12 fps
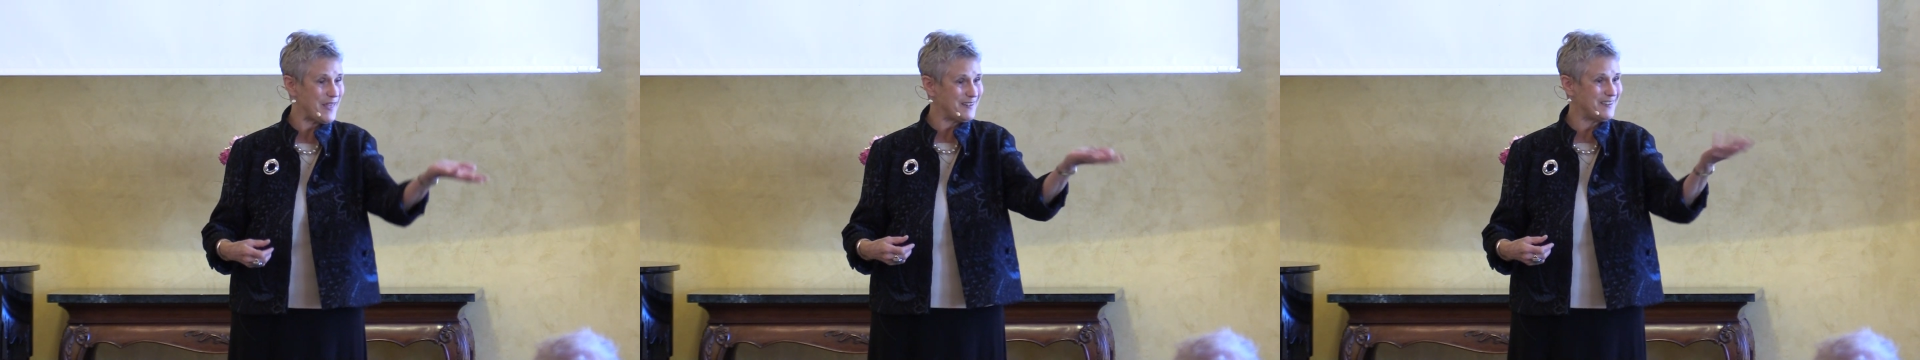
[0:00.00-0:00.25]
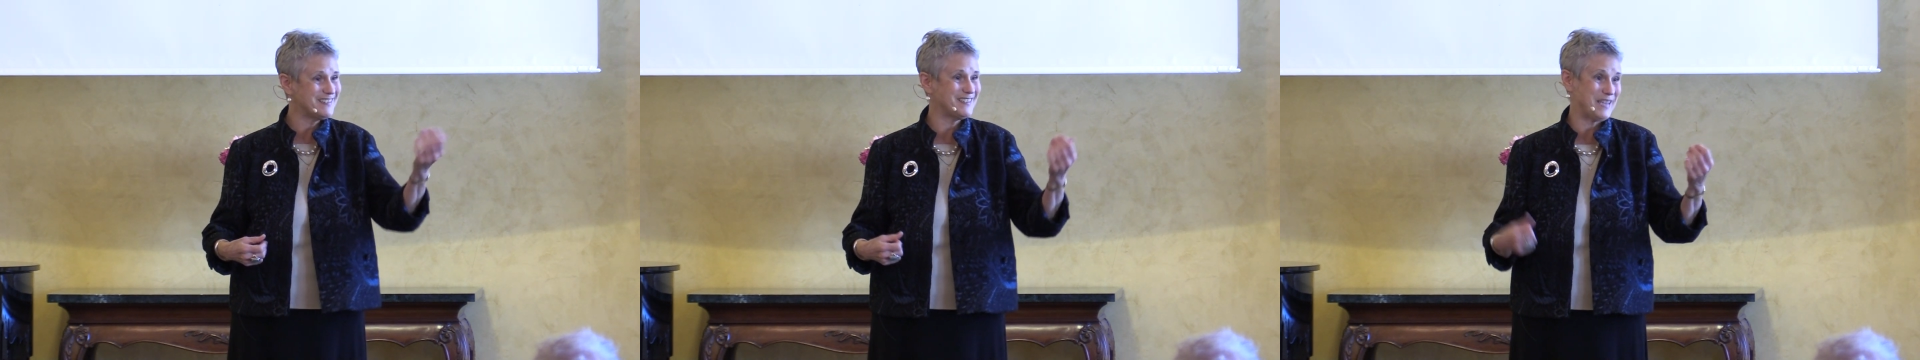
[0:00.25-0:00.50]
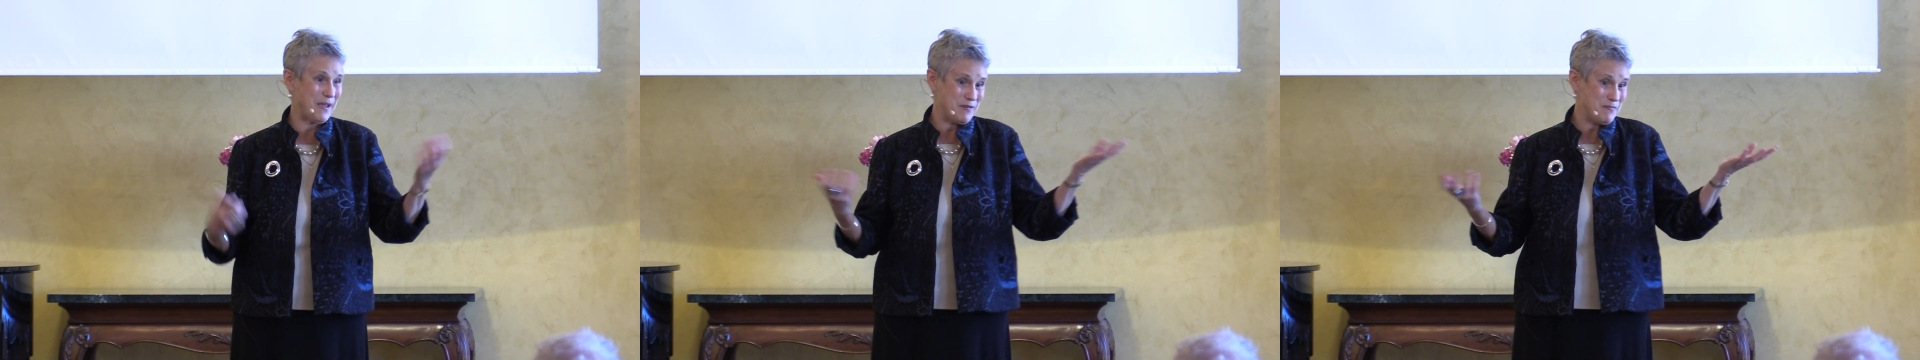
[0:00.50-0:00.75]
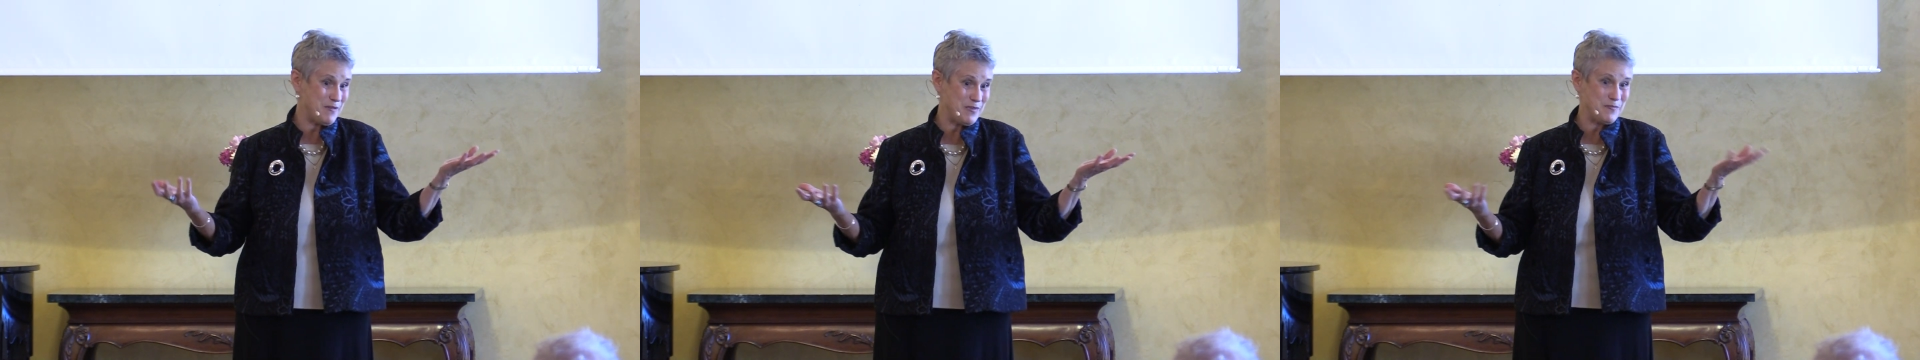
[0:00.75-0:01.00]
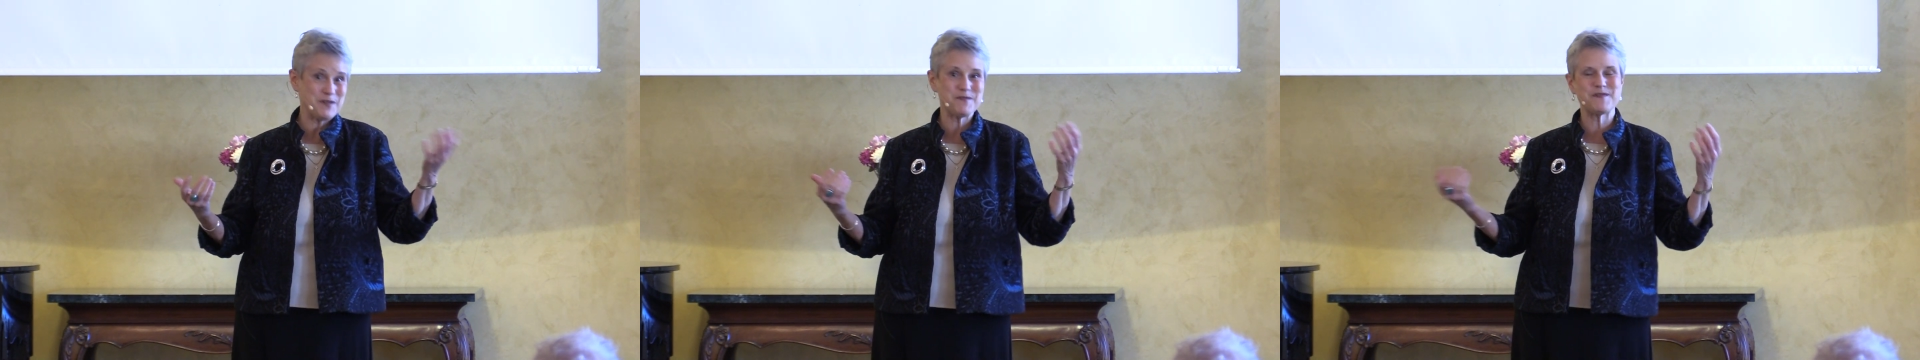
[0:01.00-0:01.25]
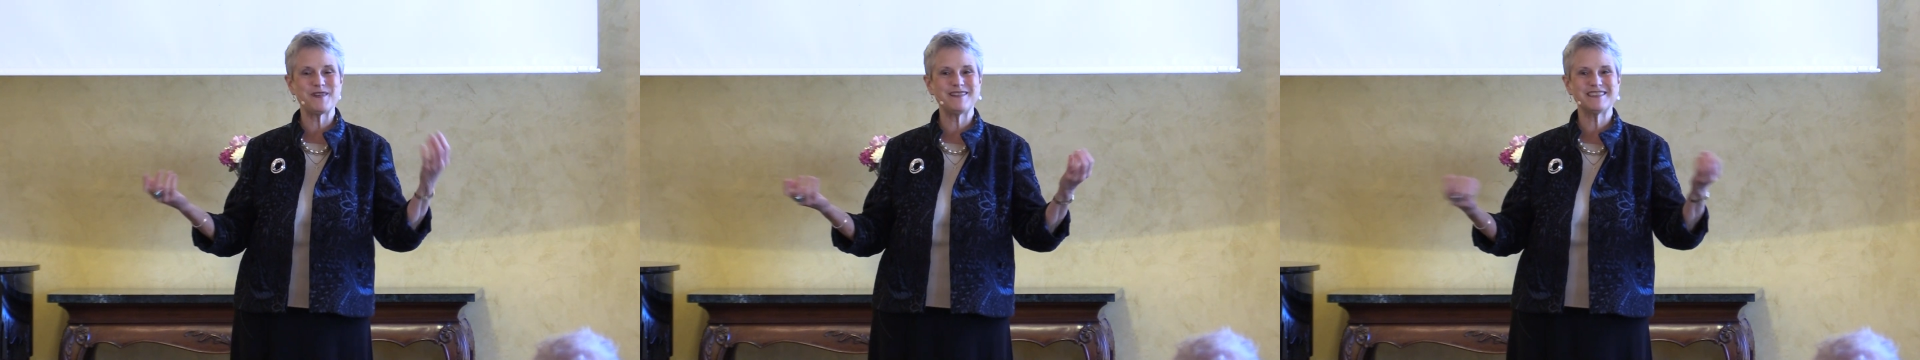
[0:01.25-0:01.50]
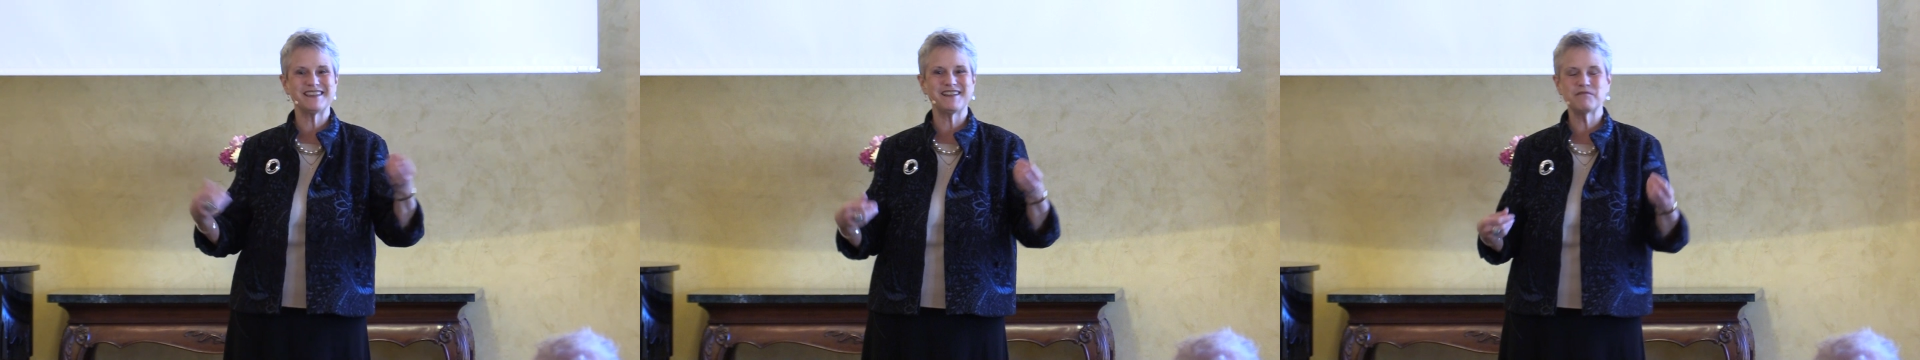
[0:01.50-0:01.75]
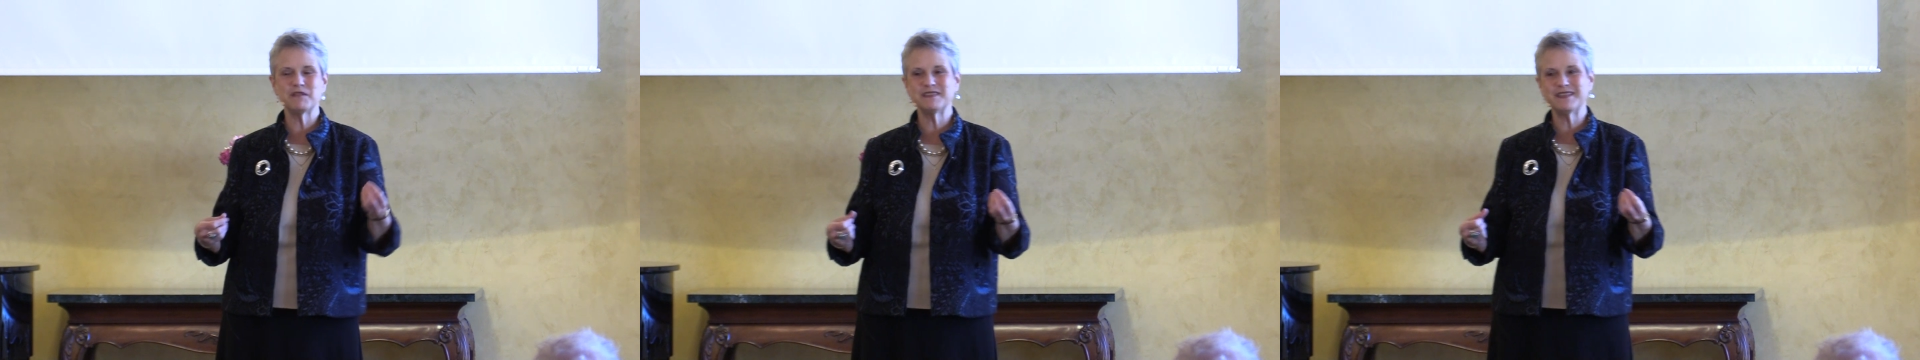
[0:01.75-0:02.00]
and that does just happen to be the book we're using
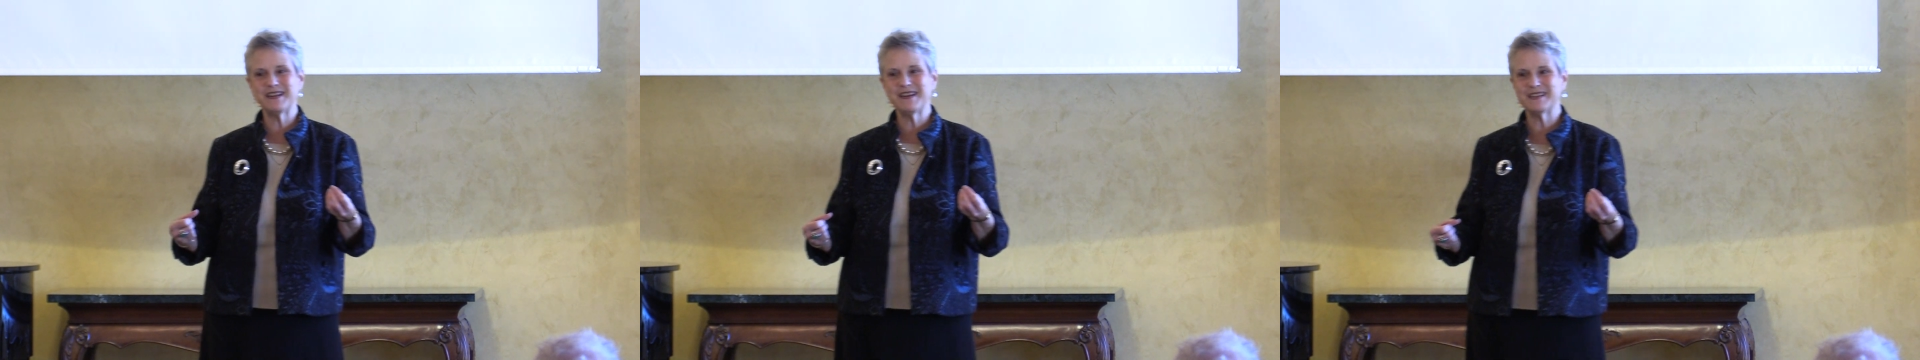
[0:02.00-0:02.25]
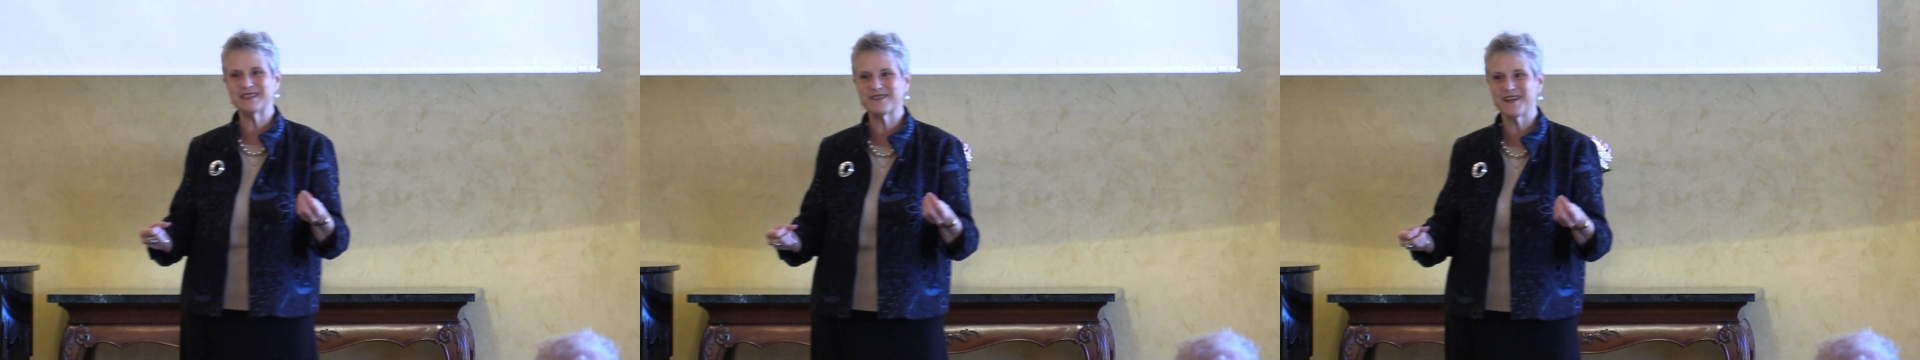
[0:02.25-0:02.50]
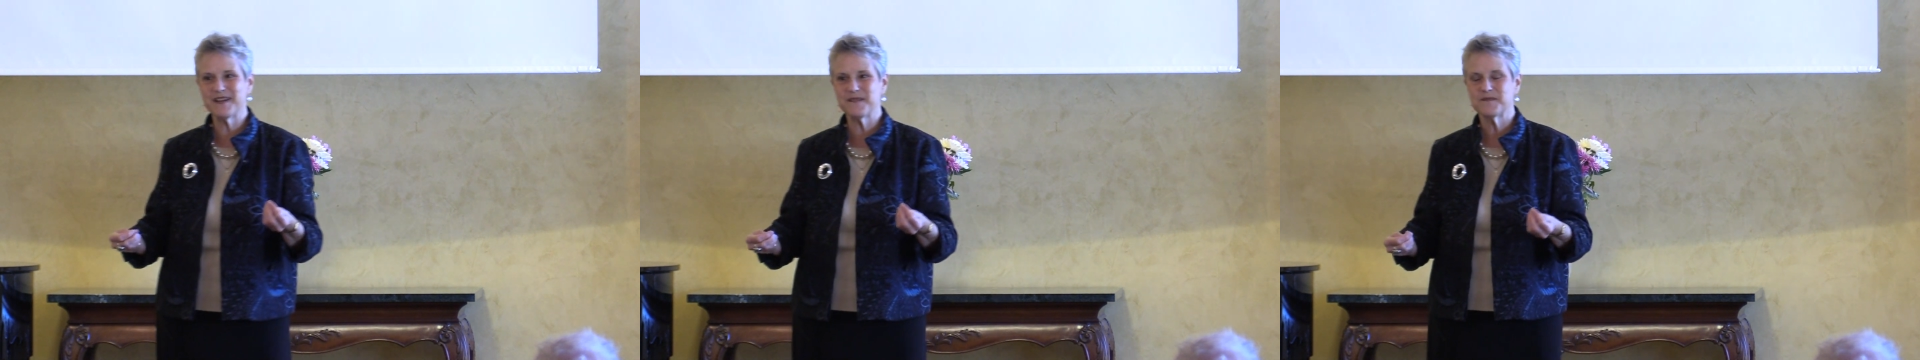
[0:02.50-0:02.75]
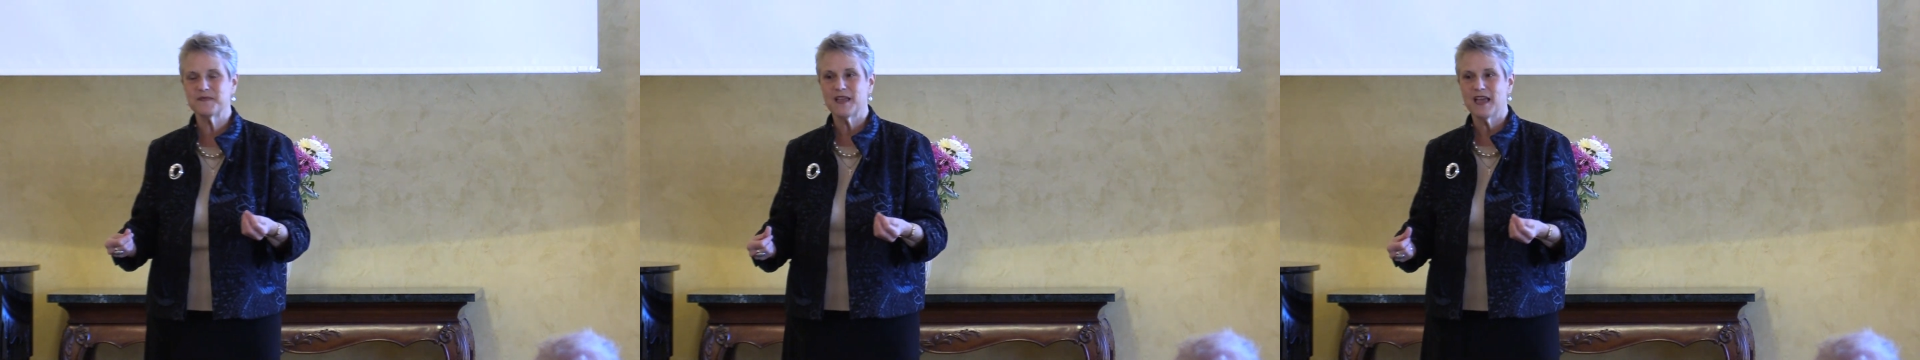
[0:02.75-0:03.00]
on Wednesday nights, right?